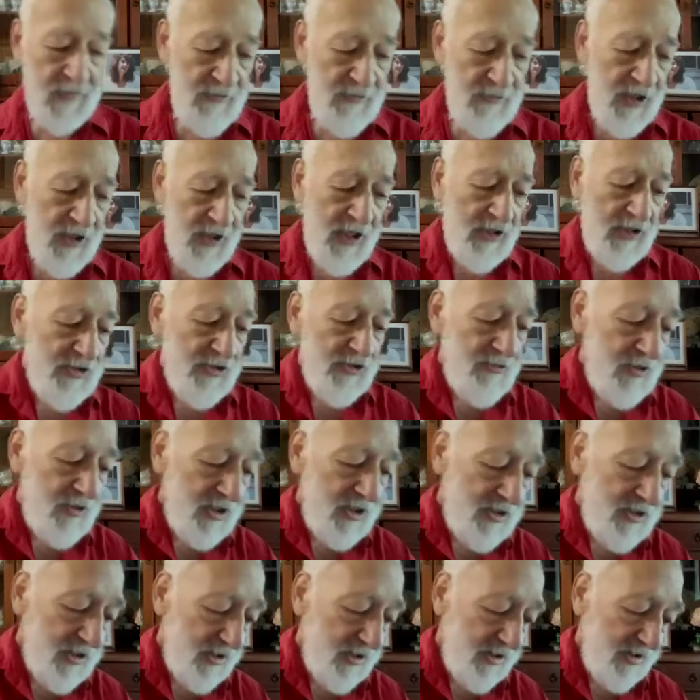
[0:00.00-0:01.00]
else do I
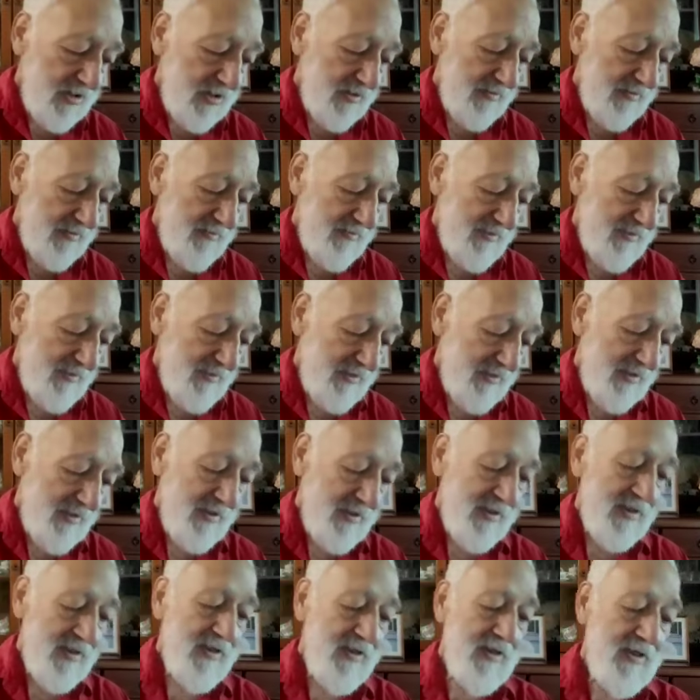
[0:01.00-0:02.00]
take?
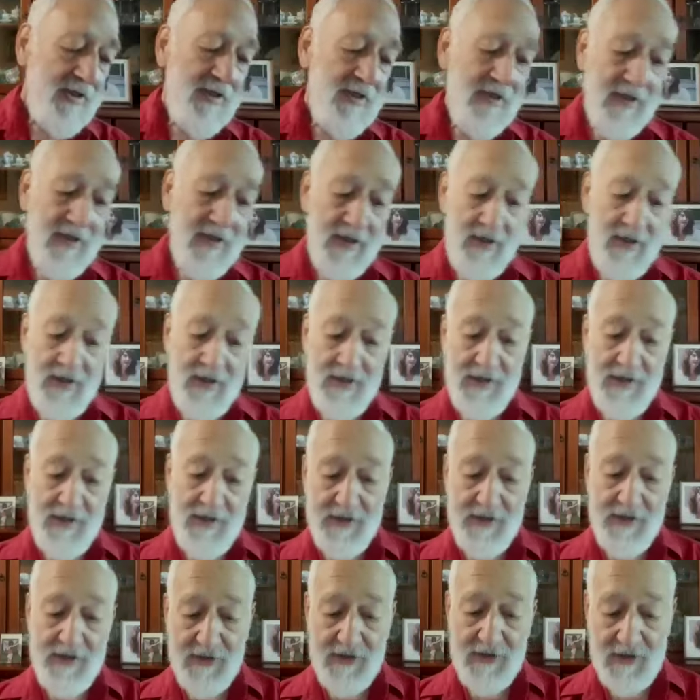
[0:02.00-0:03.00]
Oh,
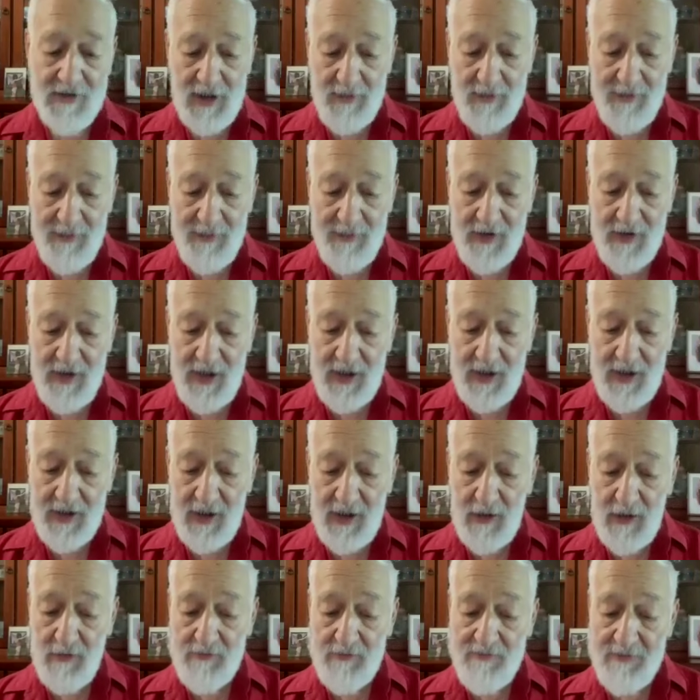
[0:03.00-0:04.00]
there's a couple
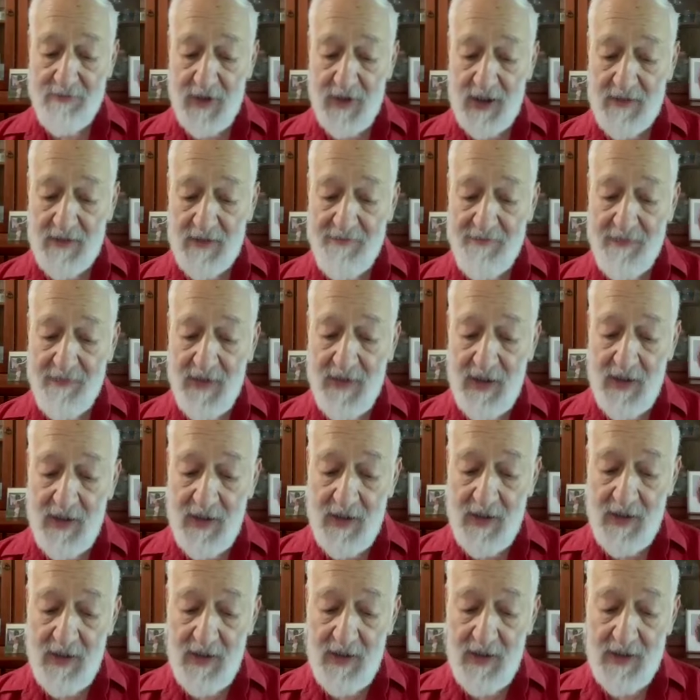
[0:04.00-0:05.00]
here.
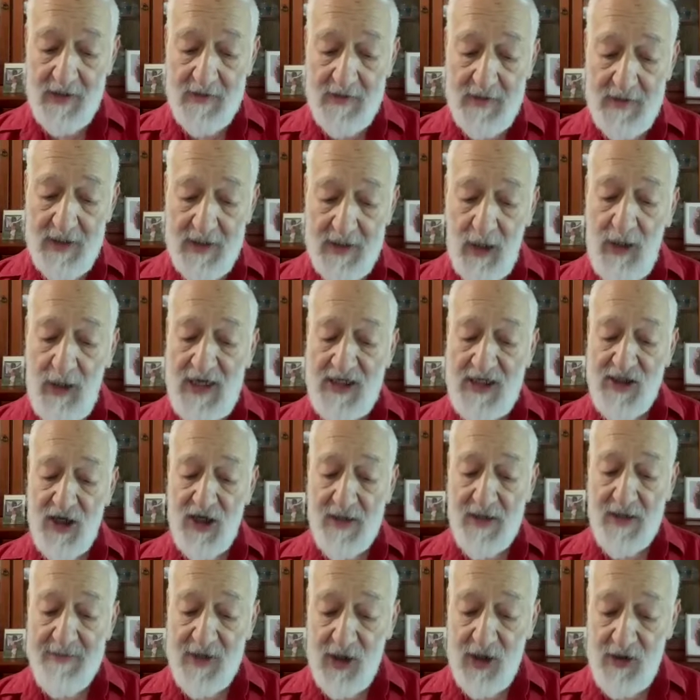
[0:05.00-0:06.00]

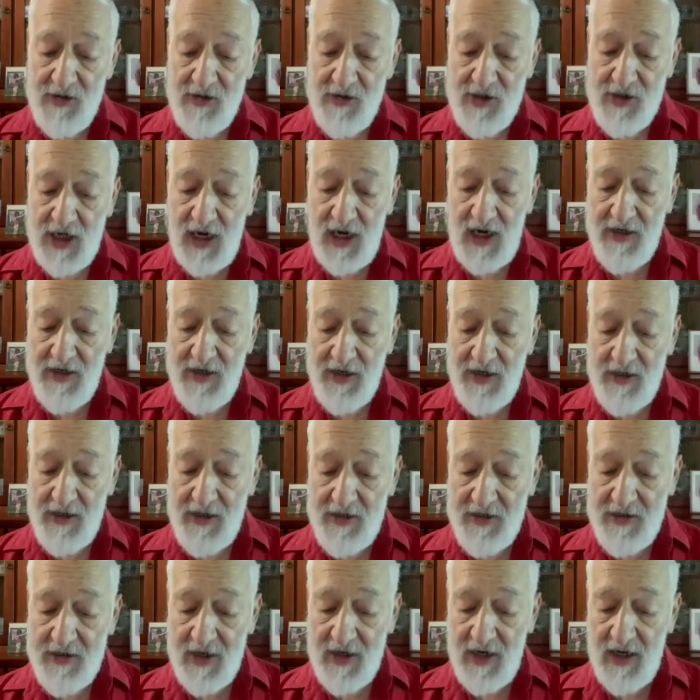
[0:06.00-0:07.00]
Coenzyme Q10
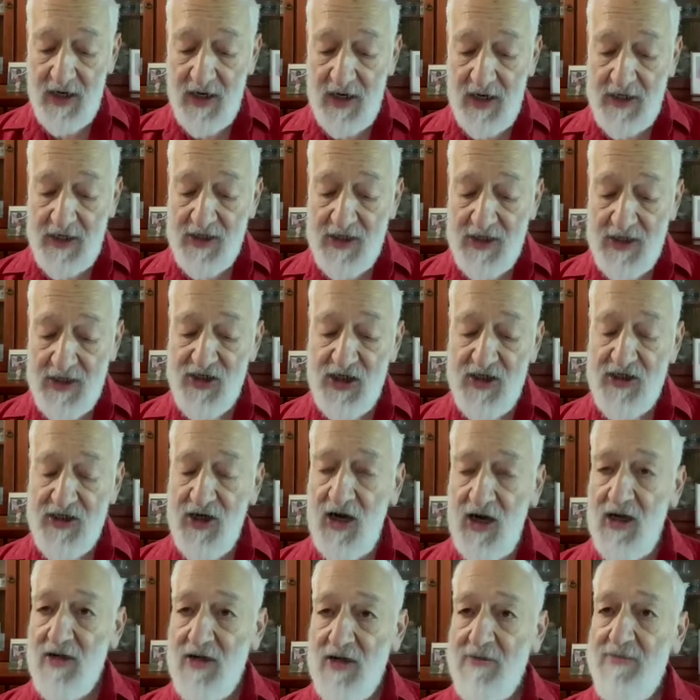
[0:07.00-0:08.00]
and
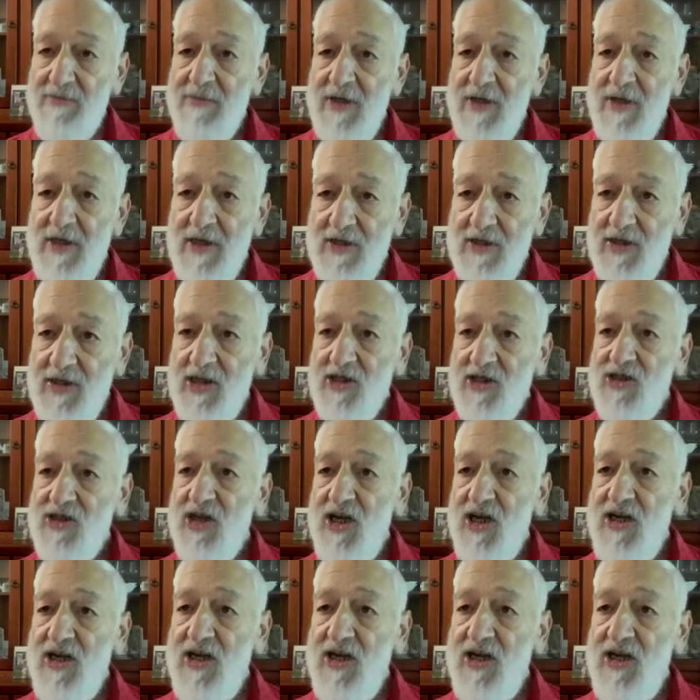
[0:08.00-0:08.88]
N-acetylcysteine.